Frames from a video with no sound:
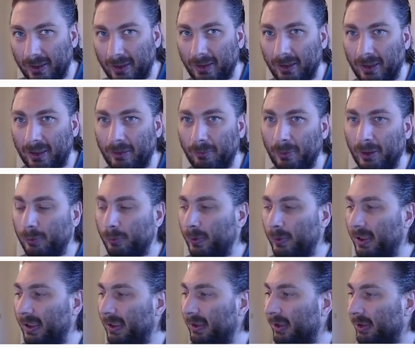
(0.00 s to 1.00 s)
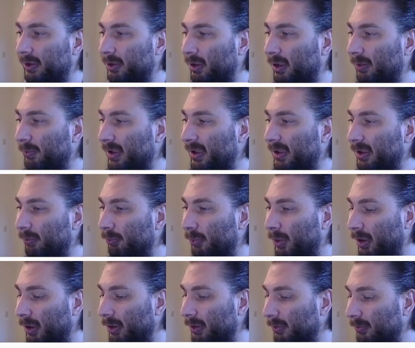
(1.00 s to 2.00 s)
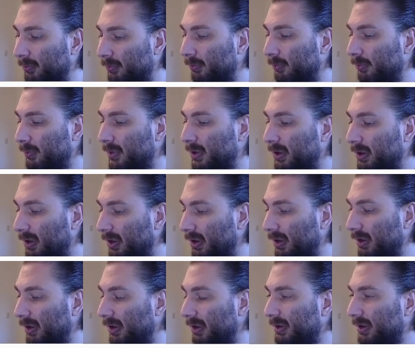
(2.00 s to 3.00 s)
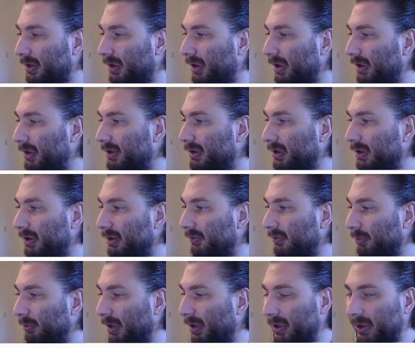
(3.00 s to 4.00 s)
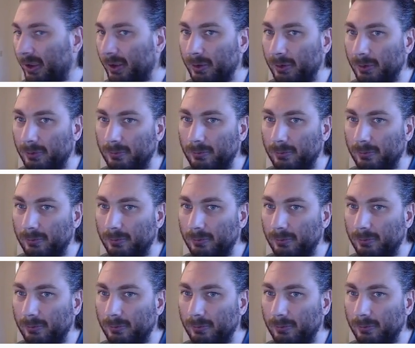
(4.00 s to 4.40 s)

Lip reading: in between the top and the bottom sides of the rectangle.